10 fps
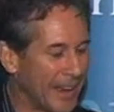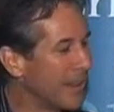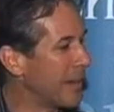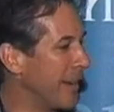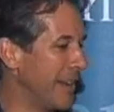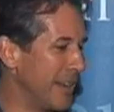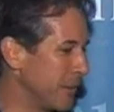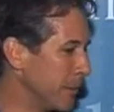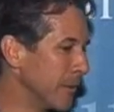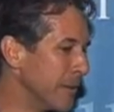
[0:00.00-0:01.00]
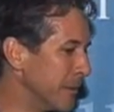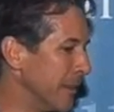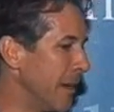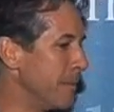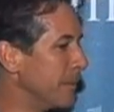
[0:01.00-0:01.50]
And I actually would love to,
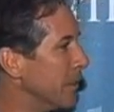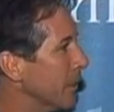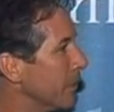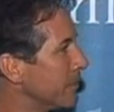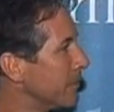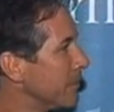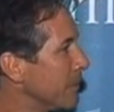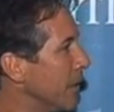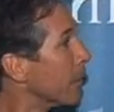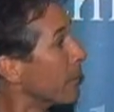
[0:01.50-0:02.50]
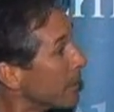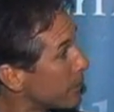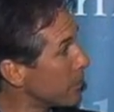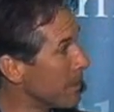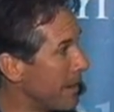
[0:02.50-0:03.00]
hear what went
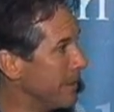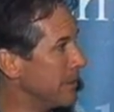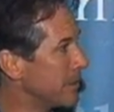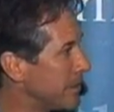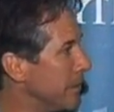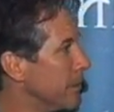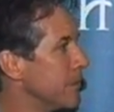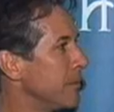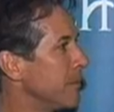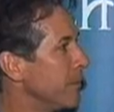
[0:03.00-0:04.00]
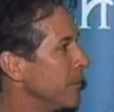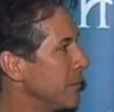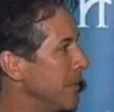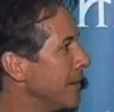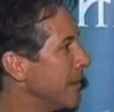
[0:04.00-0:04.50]
through your mind. I mean, just,
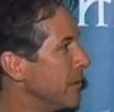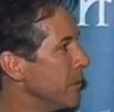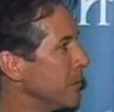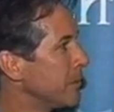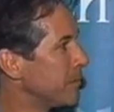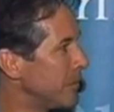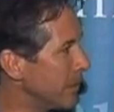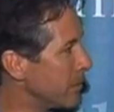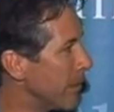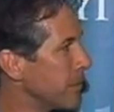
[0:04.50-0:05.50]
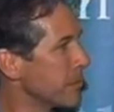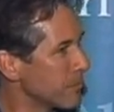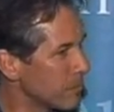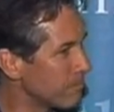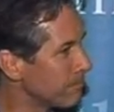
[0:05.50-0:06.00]
seeing that news, seeing the browser.
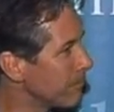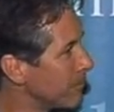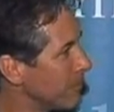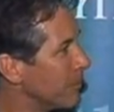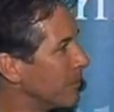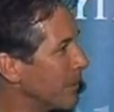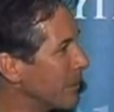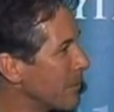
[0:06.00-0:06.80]
Yeah. What your